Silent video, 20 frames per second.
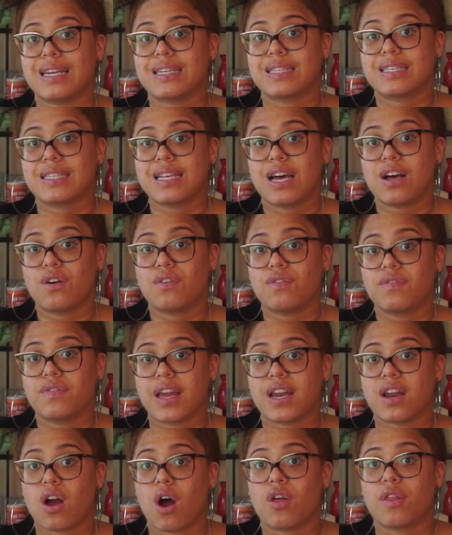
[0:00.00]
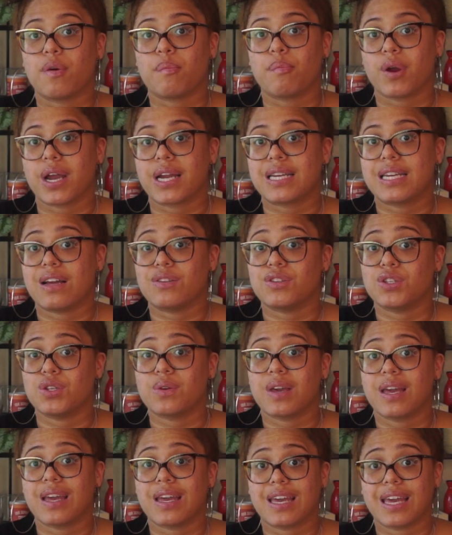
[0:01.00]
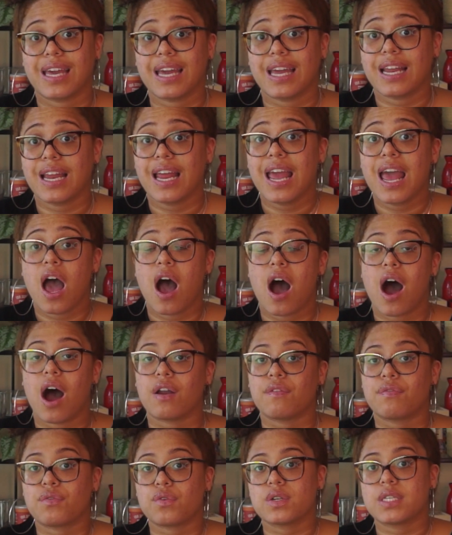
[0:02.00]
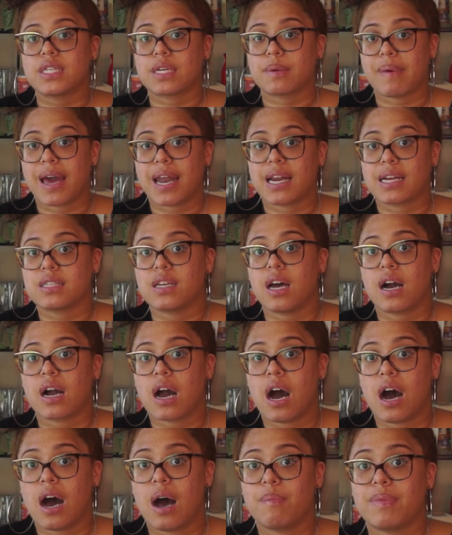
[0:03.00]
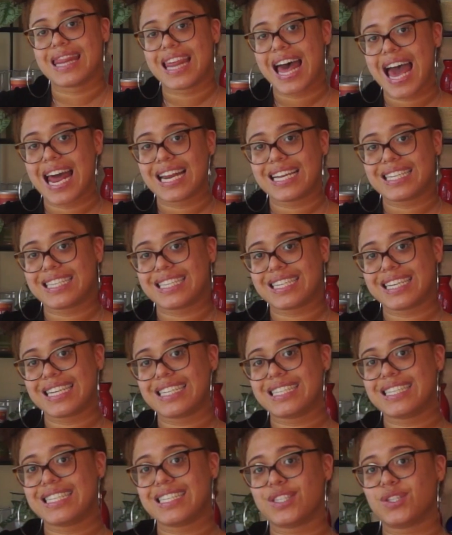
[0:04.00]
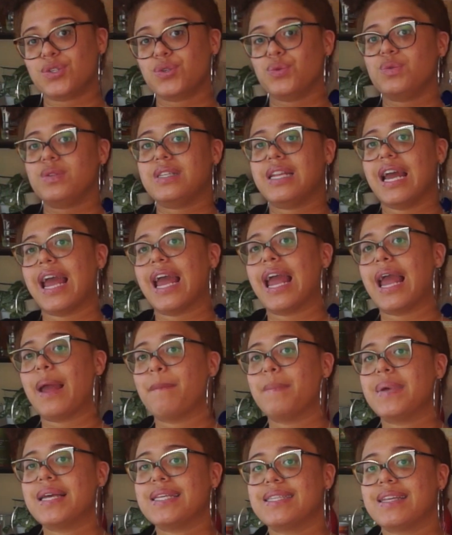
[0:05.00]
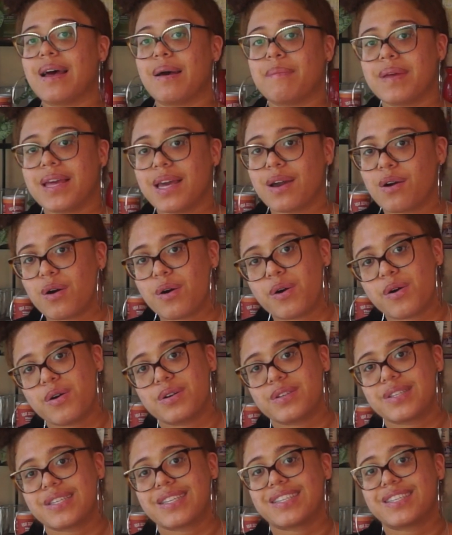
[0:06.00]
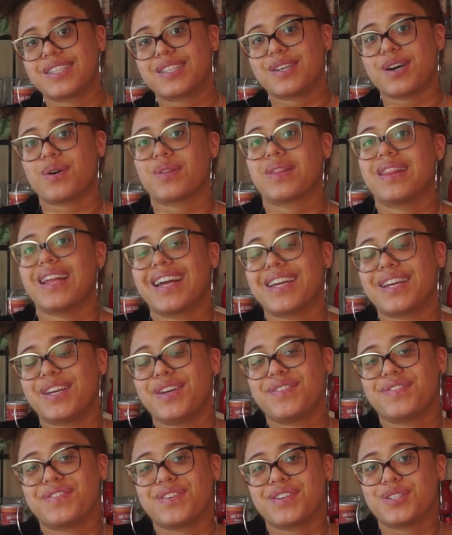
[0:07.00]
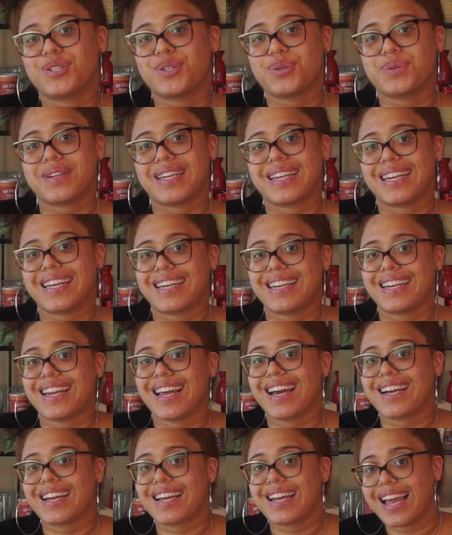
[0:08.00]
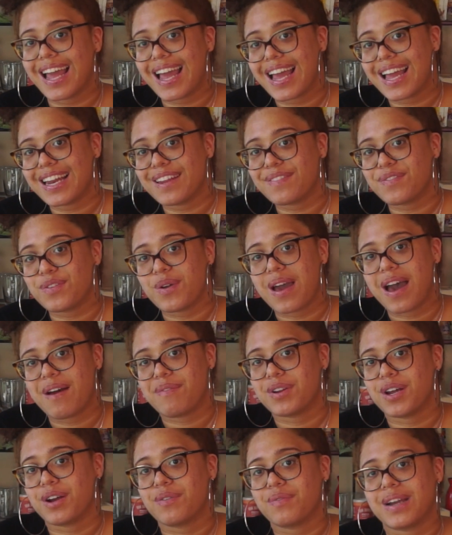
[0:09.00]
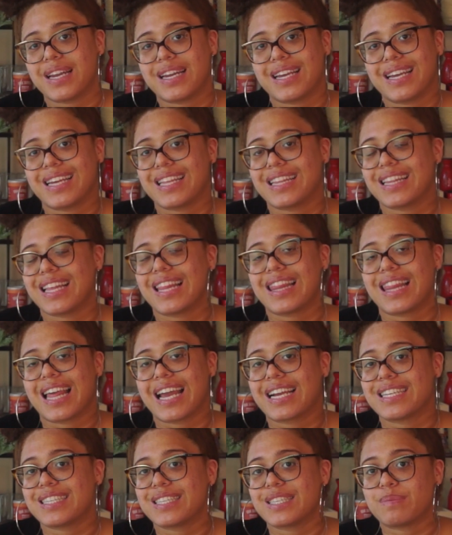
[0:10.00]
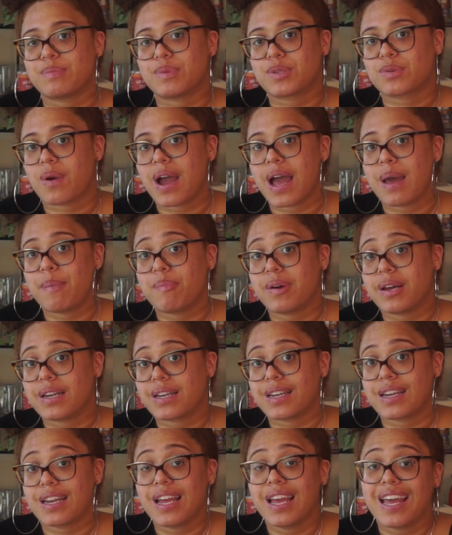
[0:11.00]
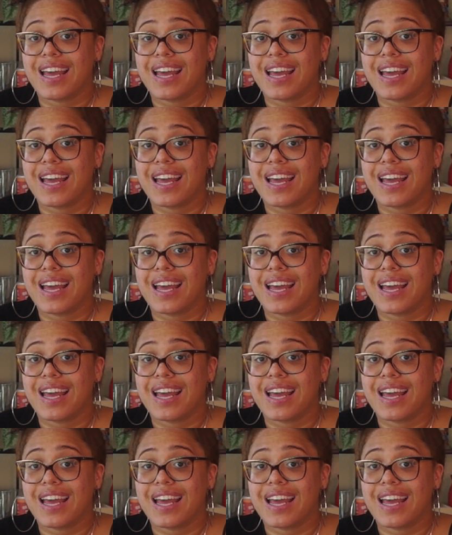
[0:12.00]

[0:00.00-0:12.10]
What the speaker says: itself, and all the breakdowns you can get on sigmatic.com. That is it today, mis amigos. So thank you for tuning in again. If you haven't already, hit that like and subscribe button.